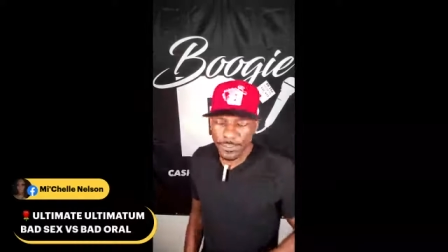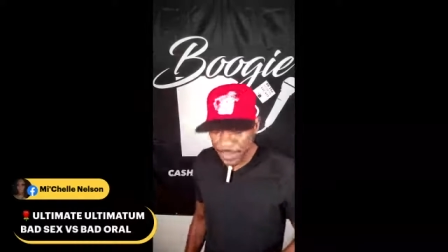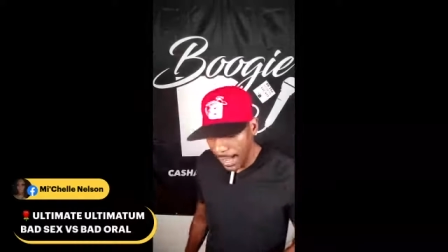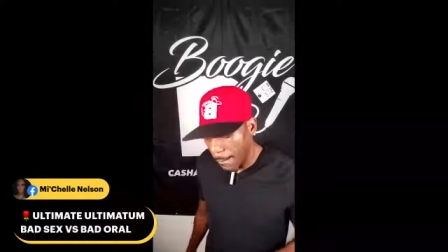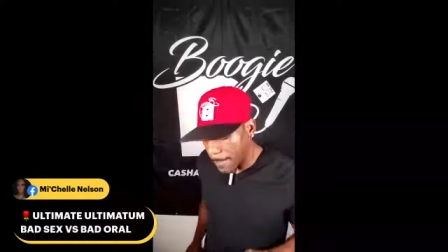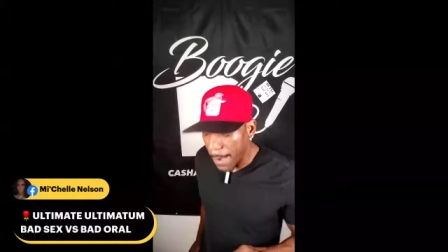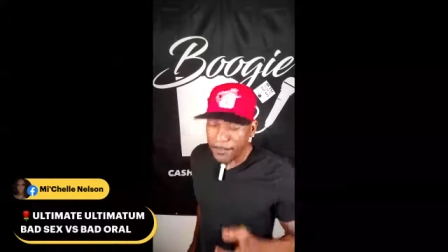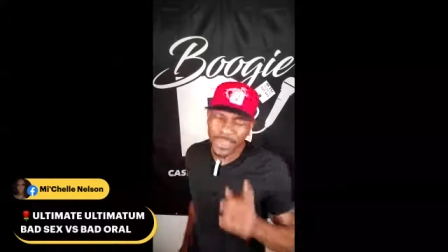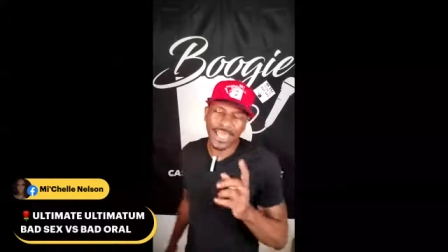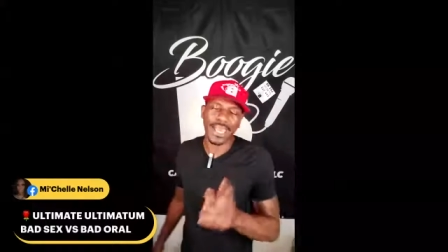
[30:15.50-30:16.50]
Now, my
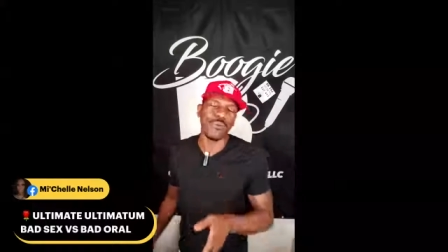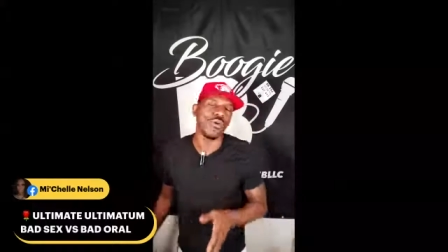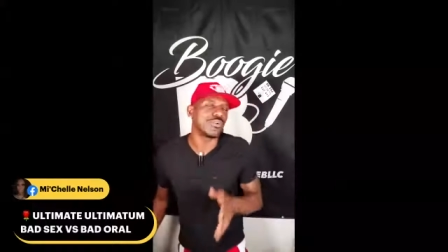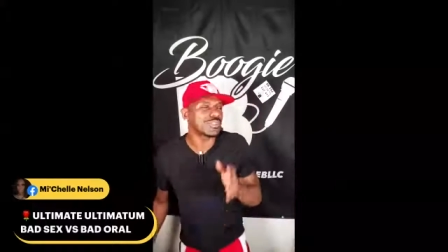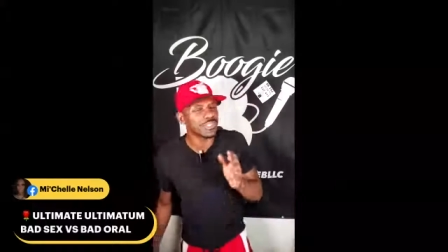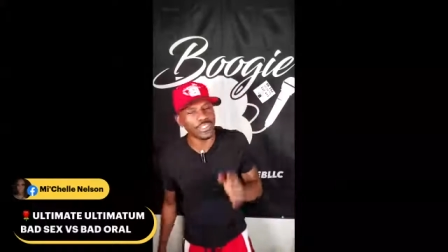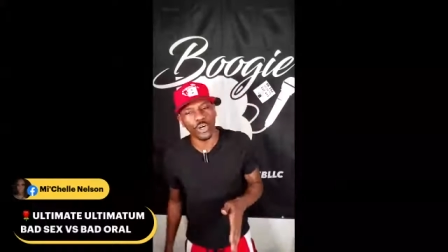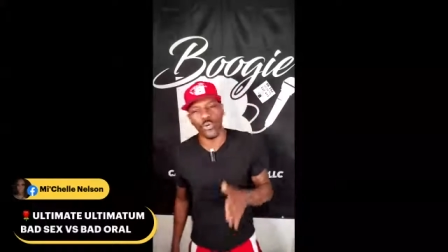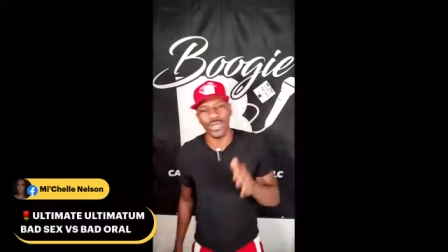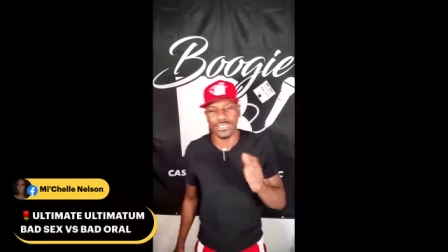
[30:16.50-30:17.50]
boogie wants to
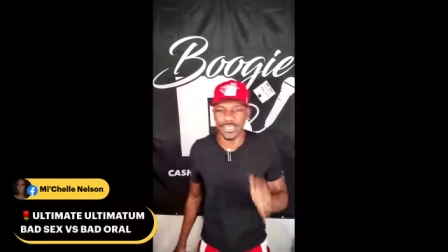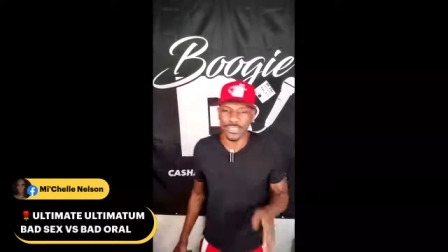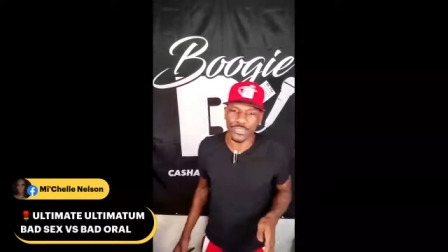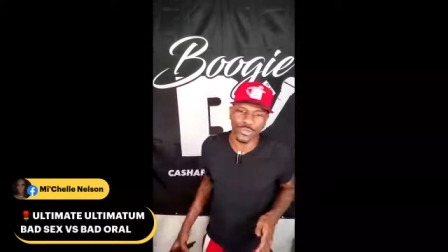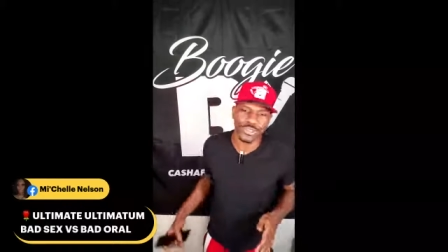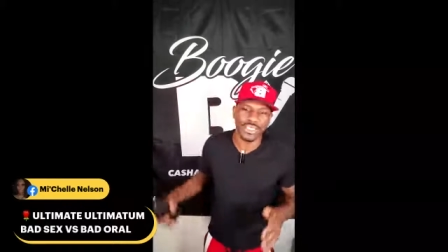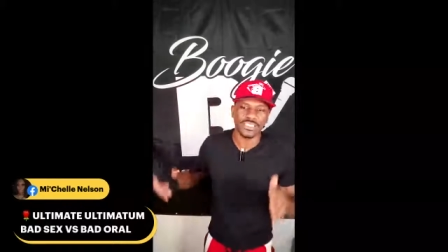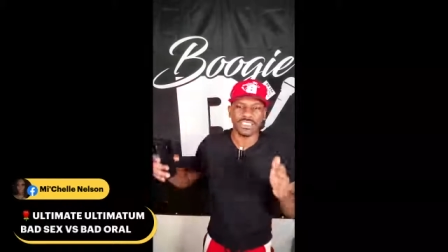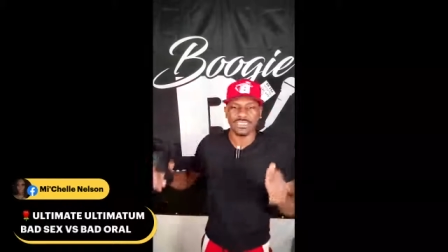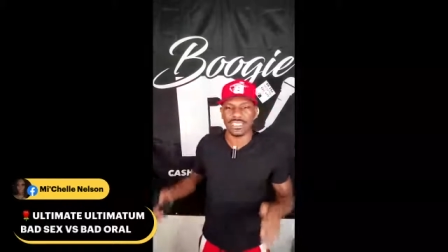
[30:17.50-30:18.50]
know what to do
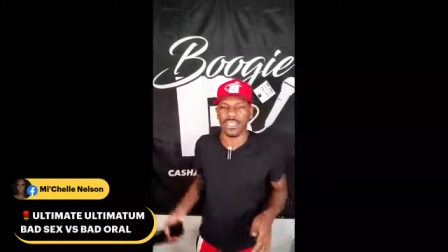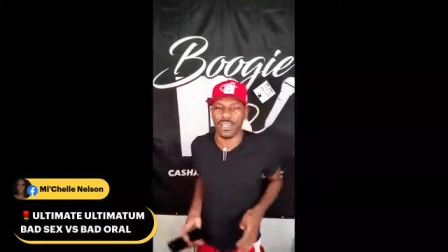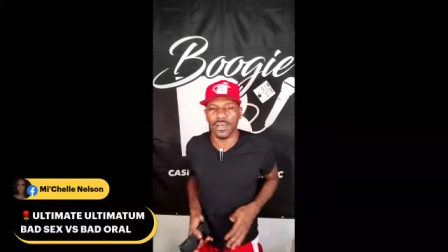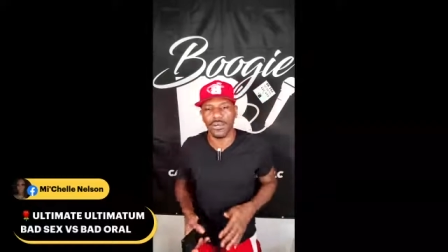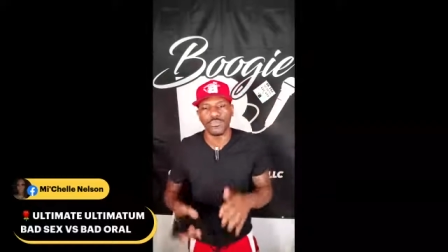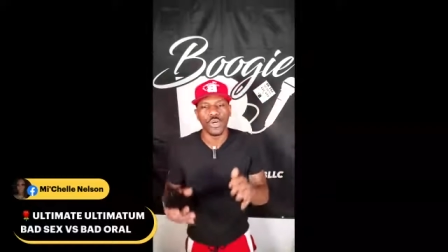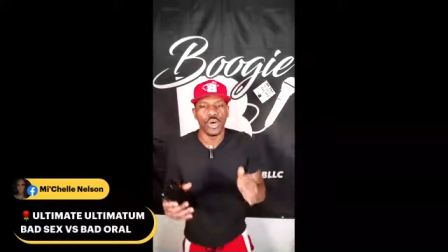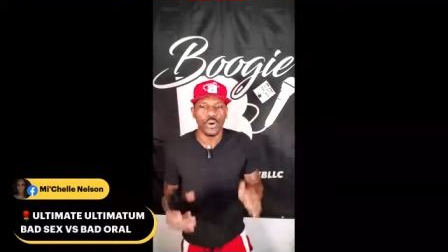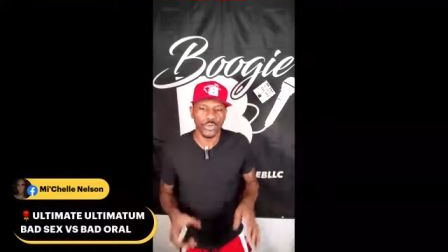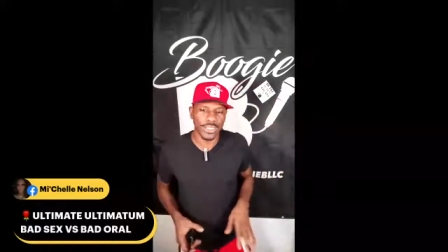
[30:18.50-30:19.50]
that she's in love
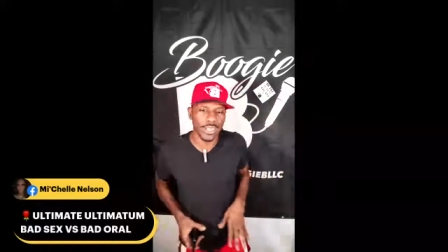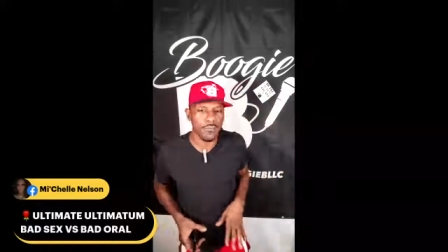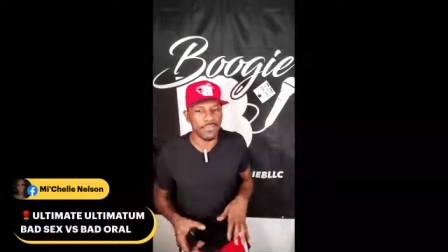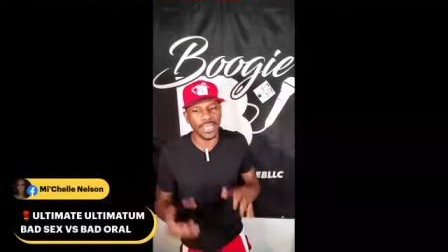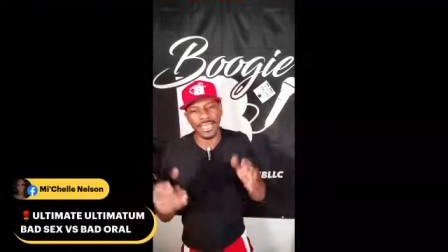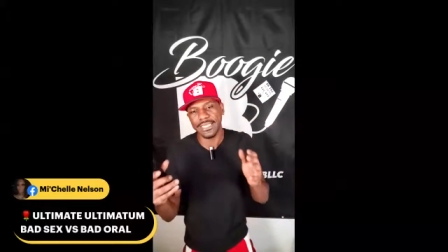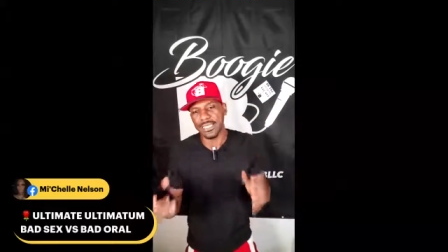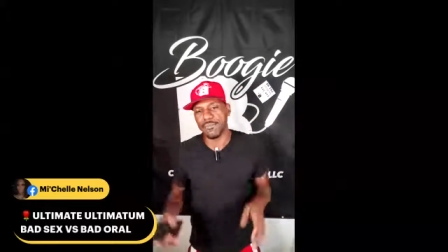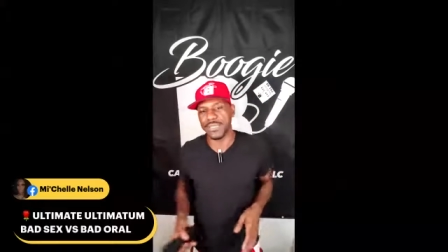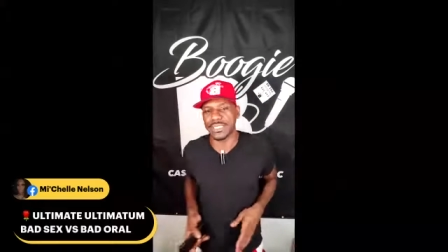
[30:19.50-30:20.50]
with her man.
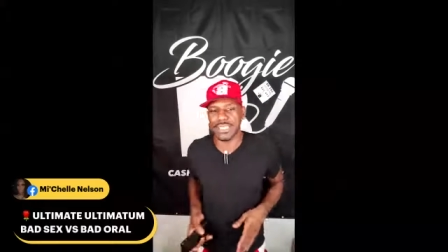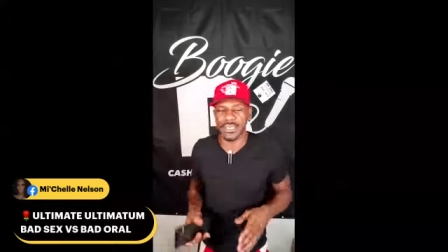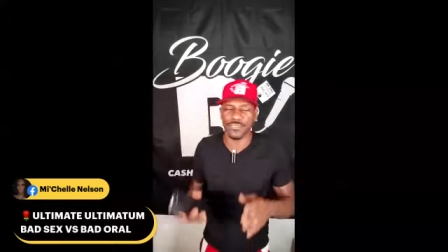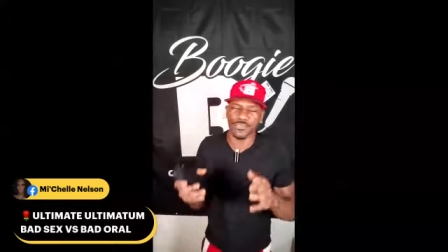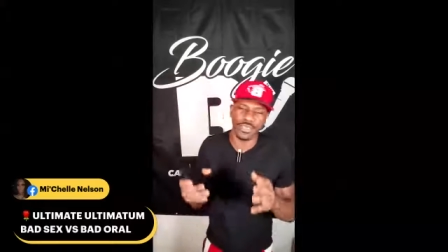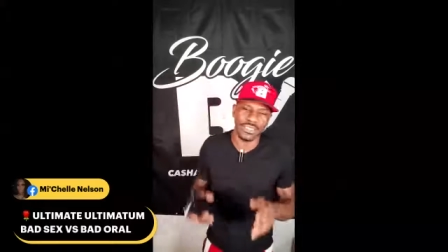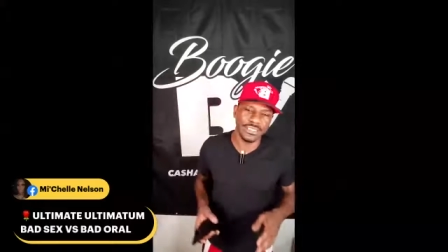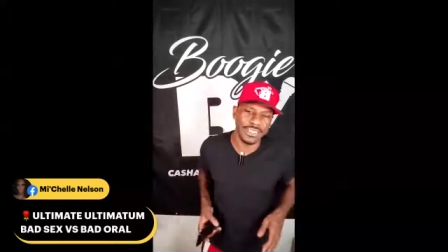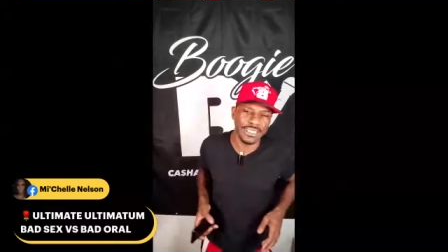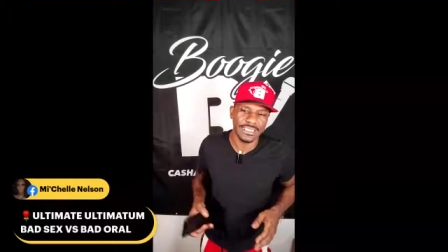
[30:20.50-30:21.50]
They've been together for a
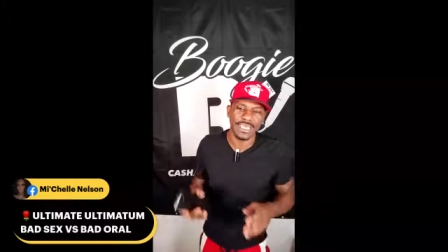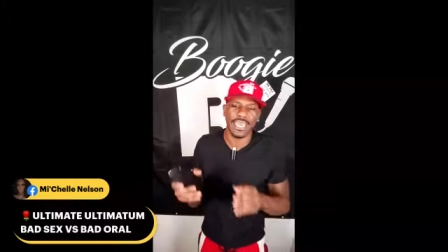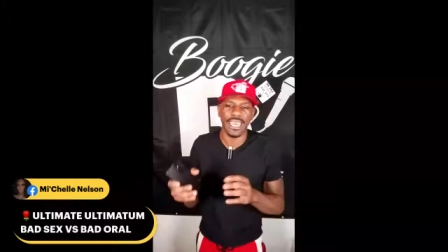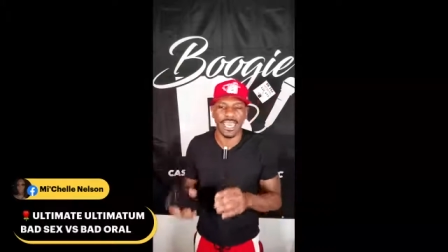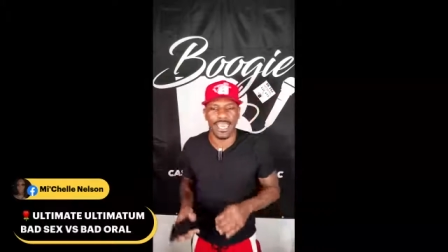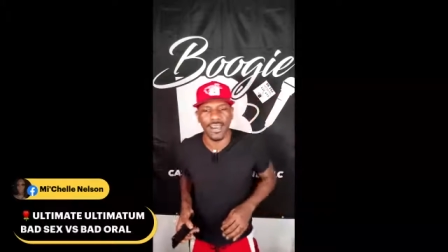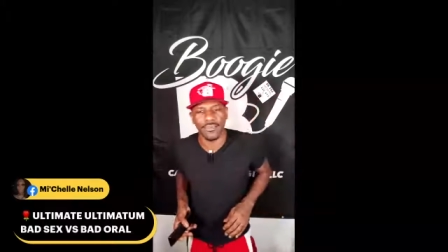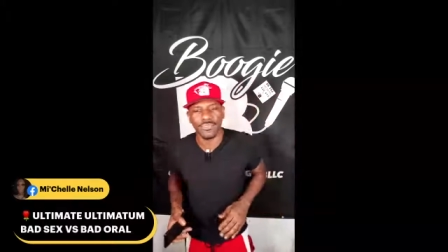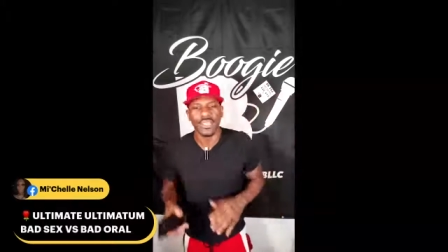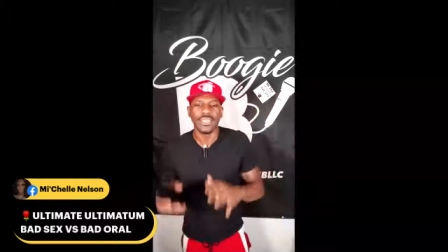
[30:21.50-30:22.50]
year and a
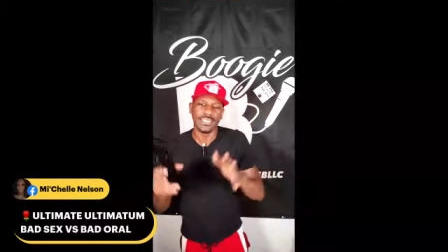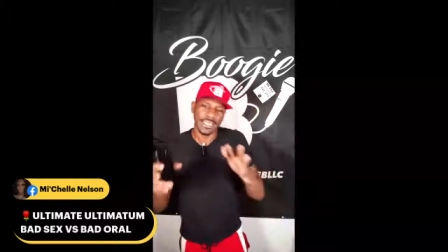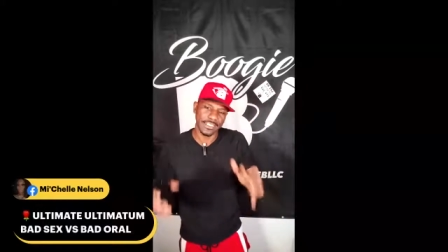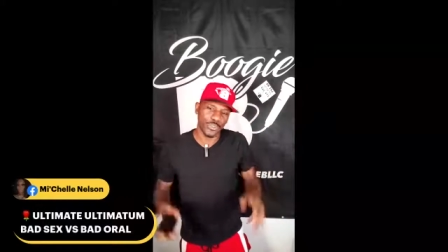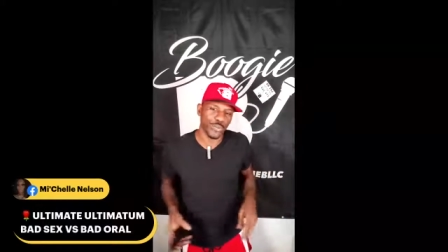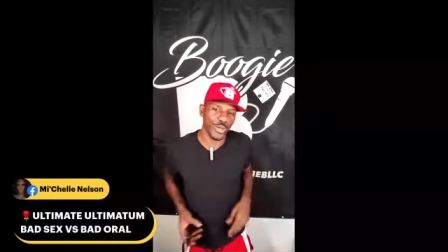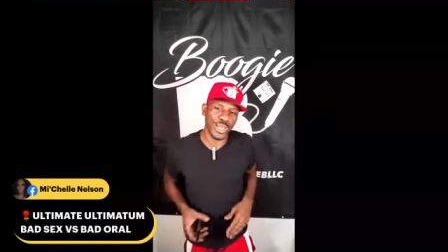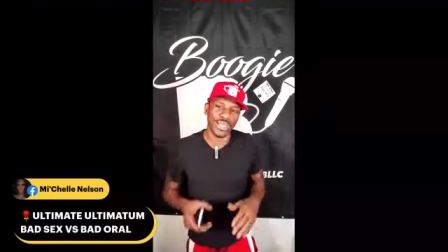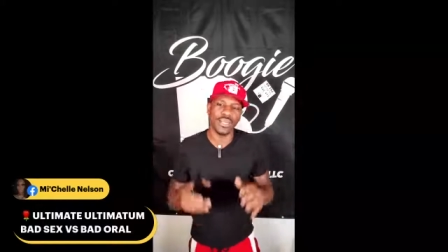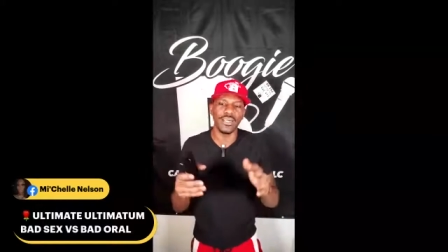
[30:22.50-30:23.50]
half. They're
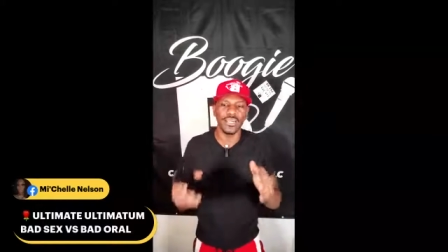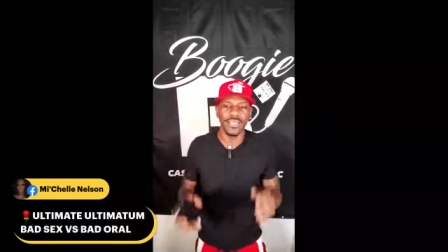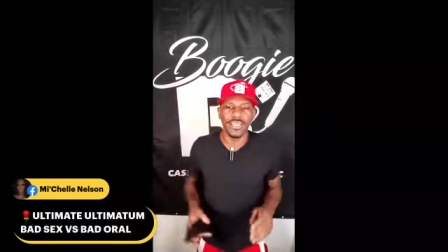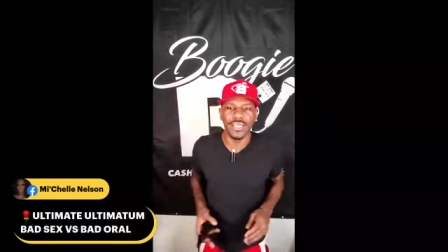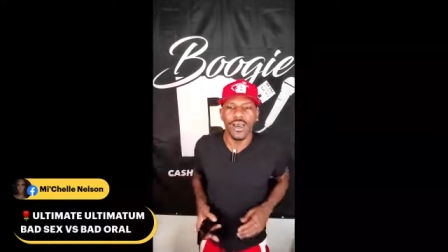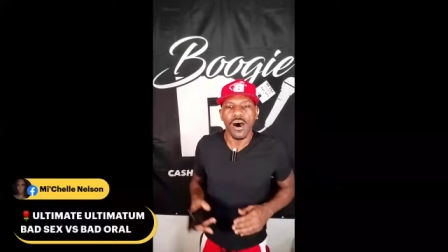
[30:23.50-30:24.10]
doing good.